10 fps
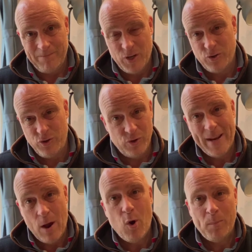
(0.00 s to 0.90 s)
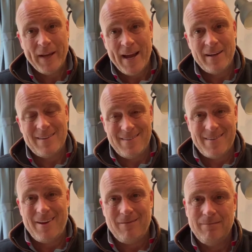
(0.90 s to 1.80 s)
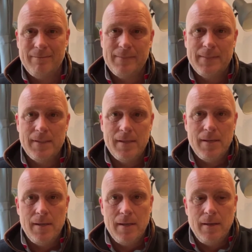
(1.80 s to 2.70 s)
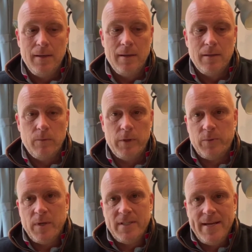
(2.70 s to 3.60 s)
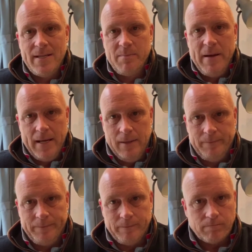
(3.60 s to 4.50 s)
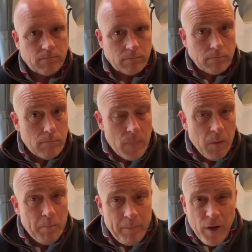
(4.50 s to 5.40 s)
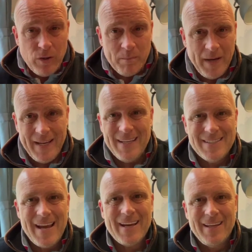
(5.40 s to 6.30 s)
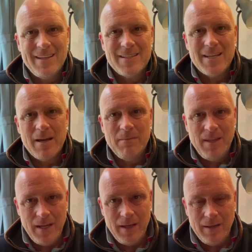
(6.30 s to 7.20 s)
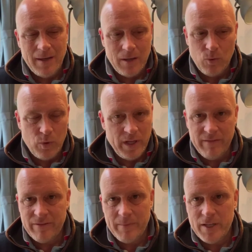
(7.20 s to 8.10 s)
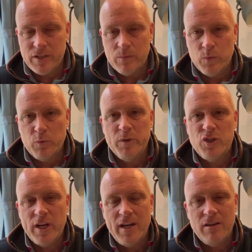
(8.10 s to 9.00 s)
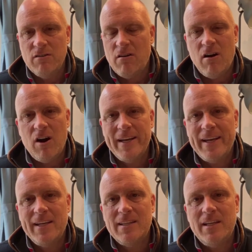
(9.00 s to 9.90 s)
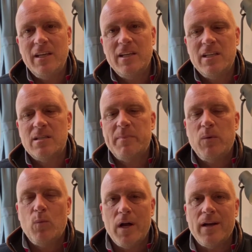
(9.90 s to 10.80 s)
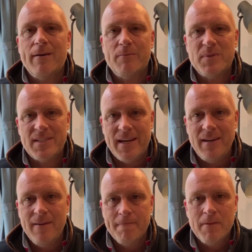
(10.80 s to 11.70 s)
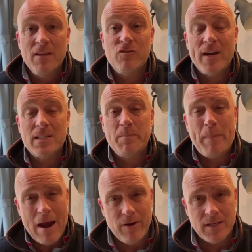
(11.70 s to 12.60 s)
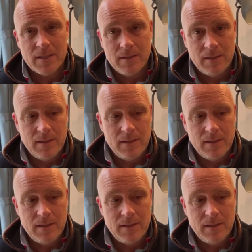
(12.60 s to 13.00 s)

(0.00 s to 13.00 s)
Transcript: because you're now obligated to sell. Which one sounds better? Both mean exactly the same thing, and all the information will be shared. You're not hiding anything. You need to be 100% transparent.